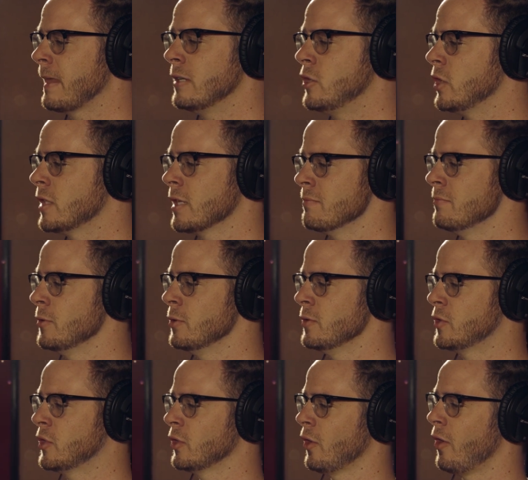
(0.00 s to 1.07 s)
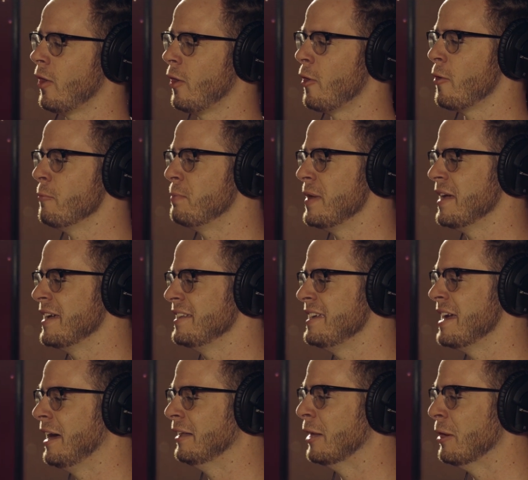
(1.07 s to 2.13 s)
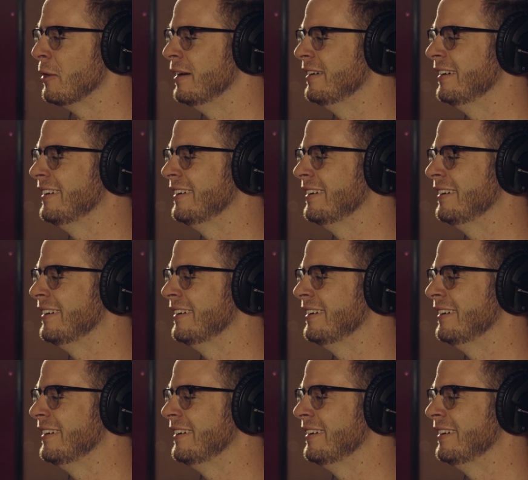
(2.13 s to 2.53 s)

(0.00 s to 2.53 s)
Just a moon so big and yellow,